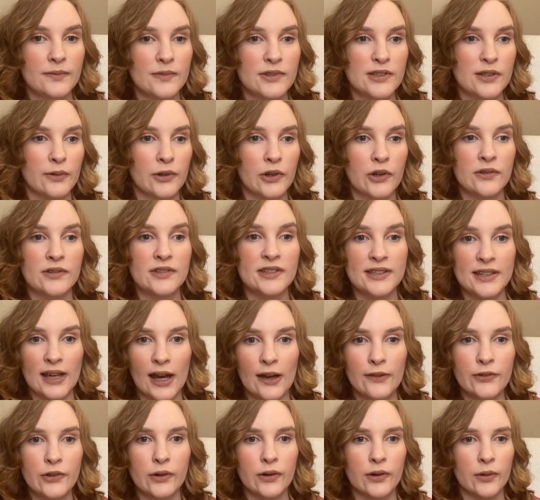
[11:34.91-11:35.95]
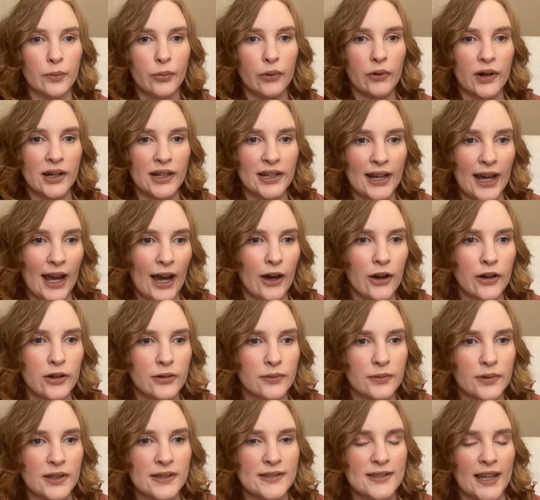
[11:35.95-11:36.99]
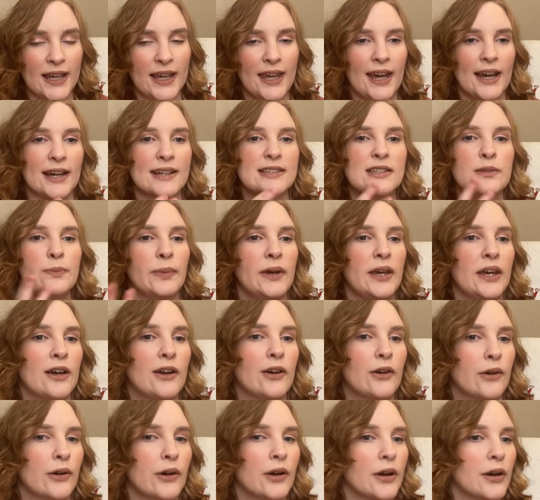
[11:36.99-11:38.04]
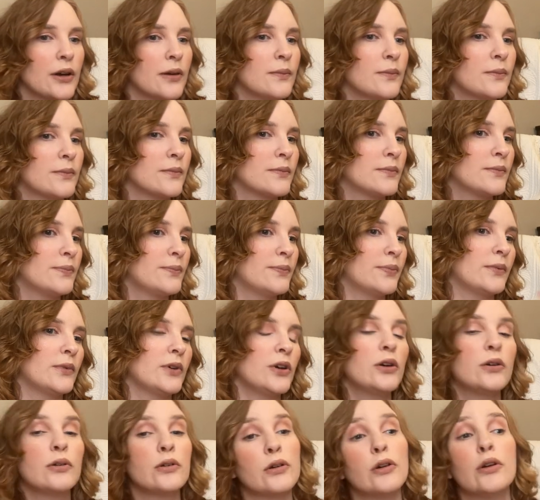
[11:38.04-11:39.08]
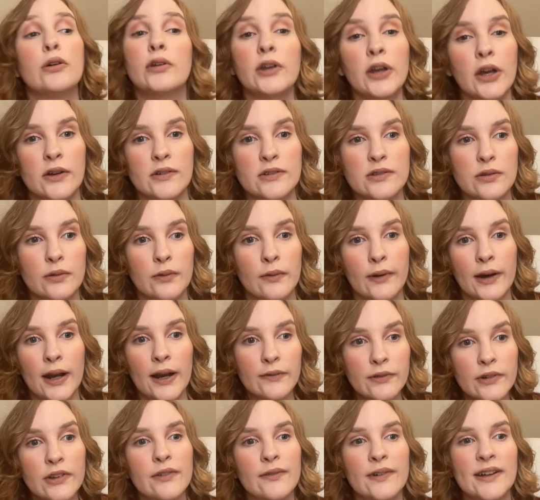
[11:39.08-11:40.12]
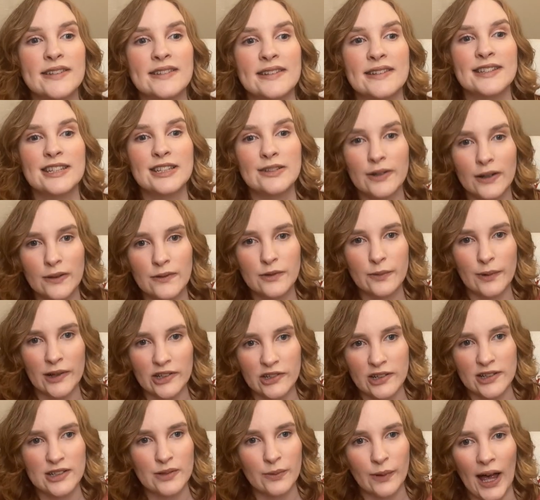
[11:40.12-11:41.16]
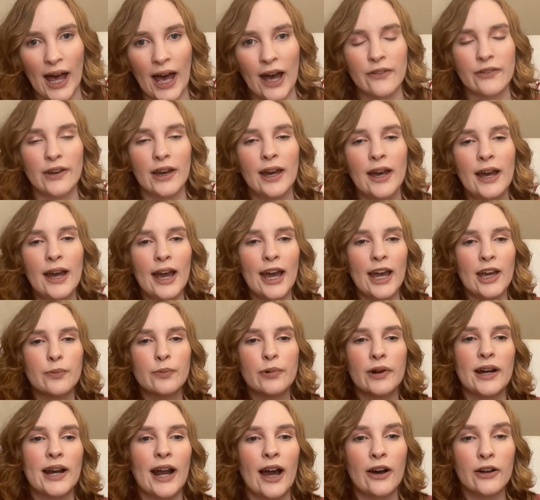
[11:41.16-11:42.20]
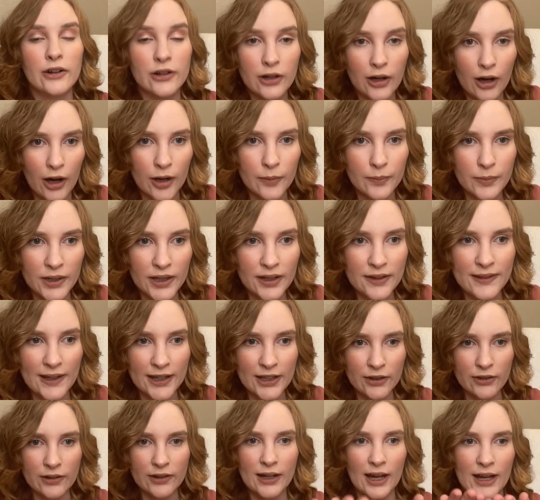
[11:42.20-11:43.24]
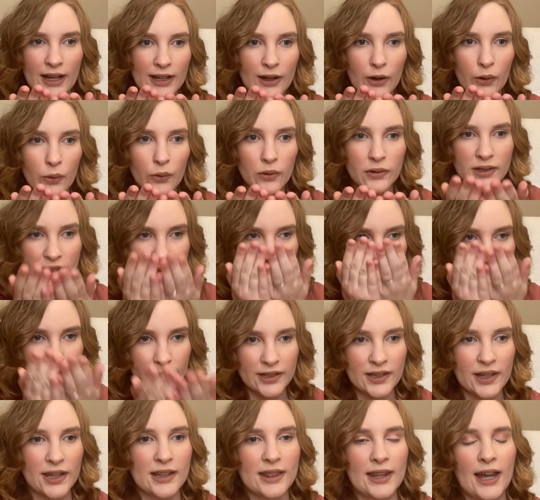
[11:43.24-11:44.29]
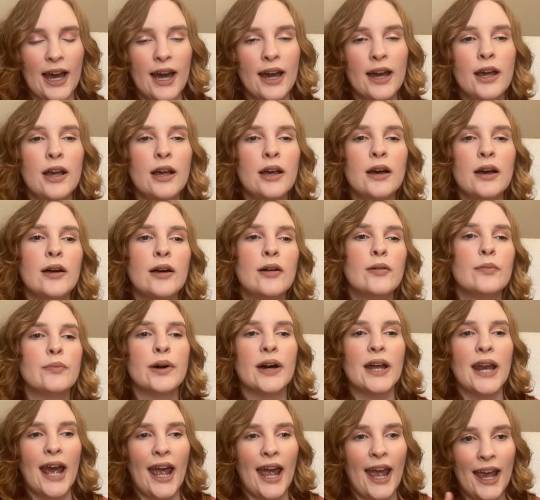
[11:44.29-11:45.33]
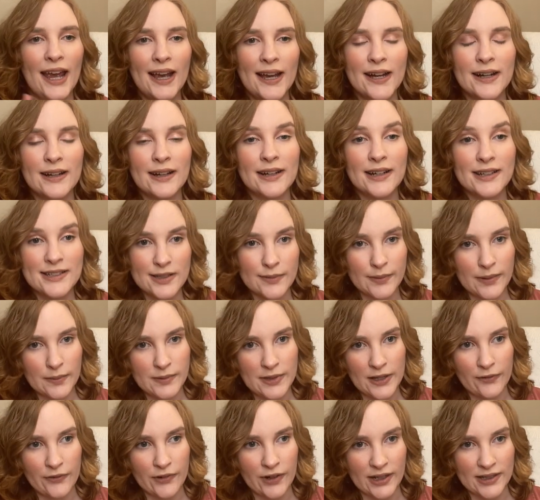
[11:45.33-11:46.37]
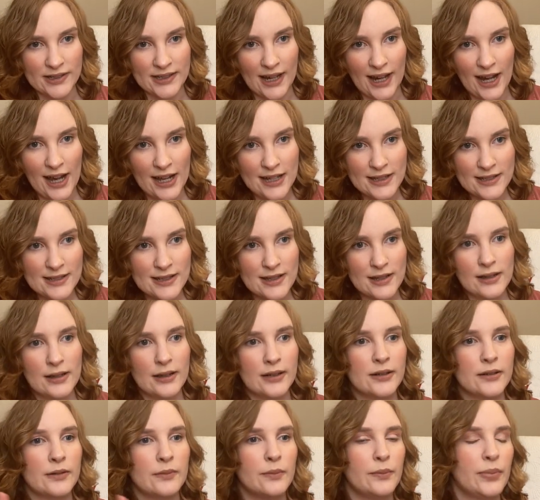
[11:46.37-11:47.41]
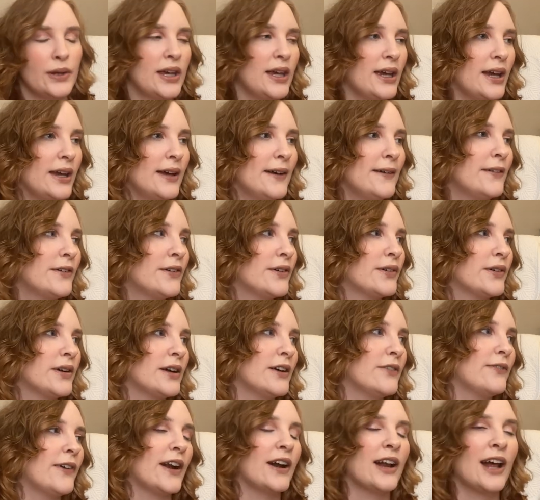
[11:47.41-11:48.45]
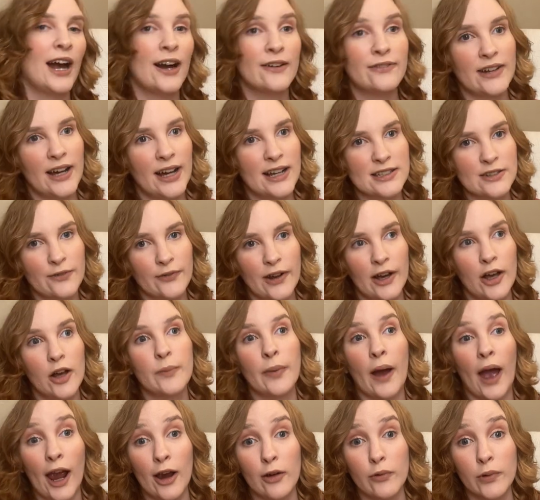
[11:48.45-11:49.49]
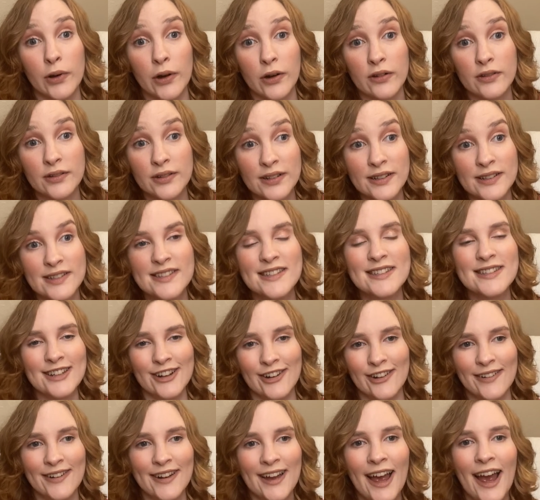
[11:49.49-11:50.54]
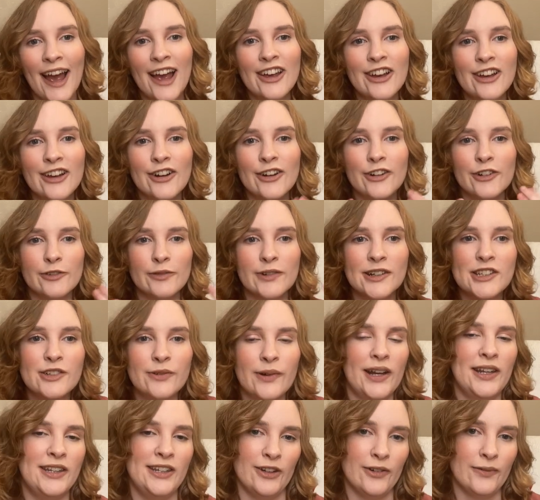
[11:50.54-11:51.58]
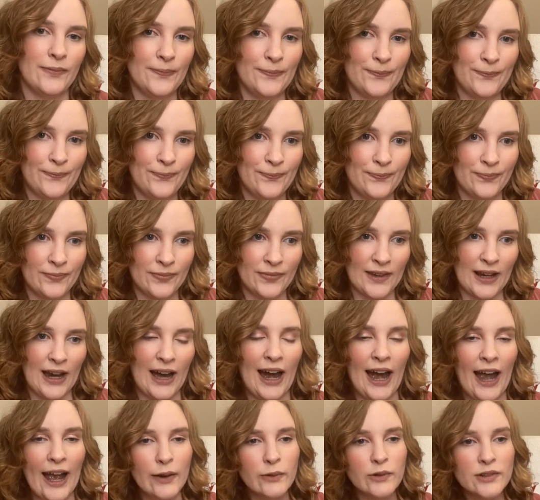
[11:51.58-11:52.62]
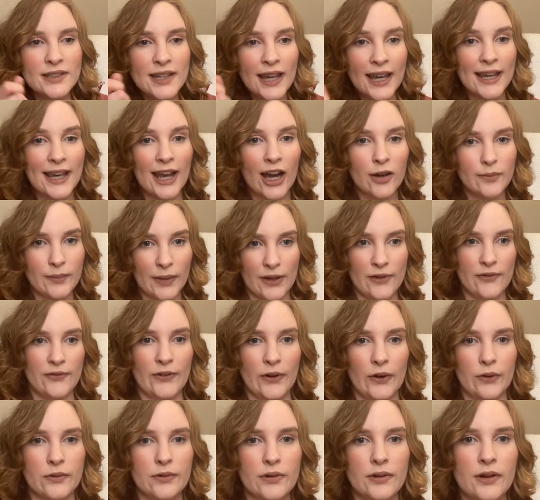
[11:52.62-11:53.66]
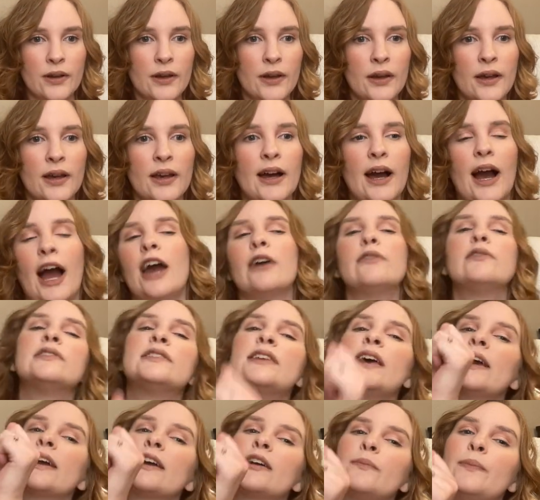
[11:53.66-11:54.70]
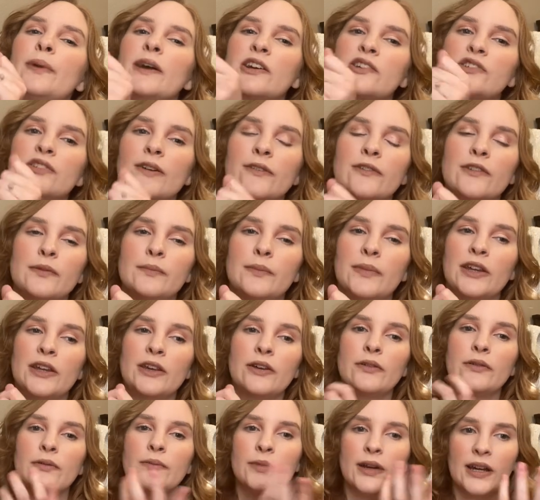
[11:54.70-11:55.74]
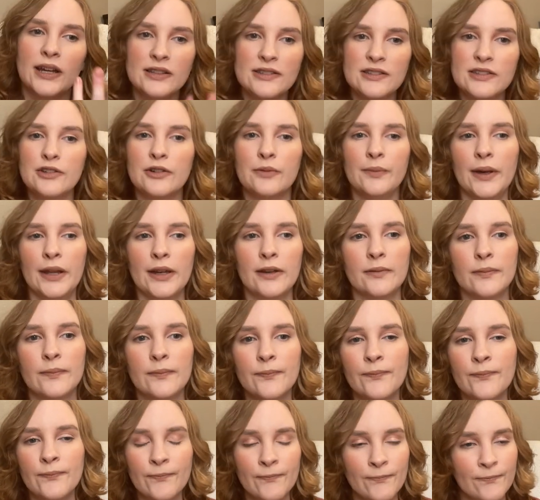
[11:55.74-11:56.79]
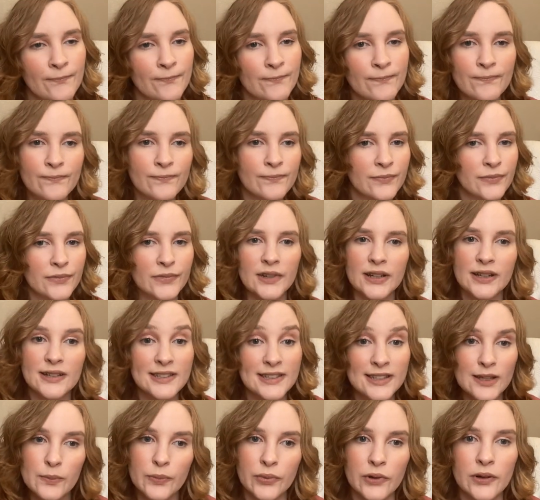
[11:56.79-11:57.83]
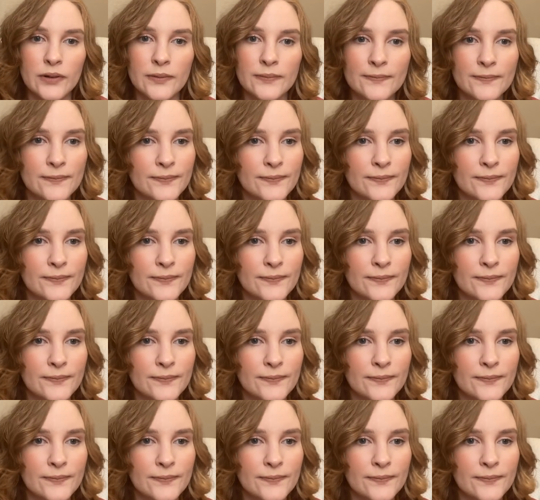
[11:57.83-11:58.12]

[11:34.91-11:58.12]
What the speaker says: Someone who's deaf who could point it out because they can't speak, or who knows, whatever the reason. Sometimes restaurants will have a printout copy that you can like hold and read like that. But A, sometimes I forget to ask. B, if I don't have to ask for help, I won't. So what do? I will take out my phone. I will take a picture of the menu and zoom in. Simple.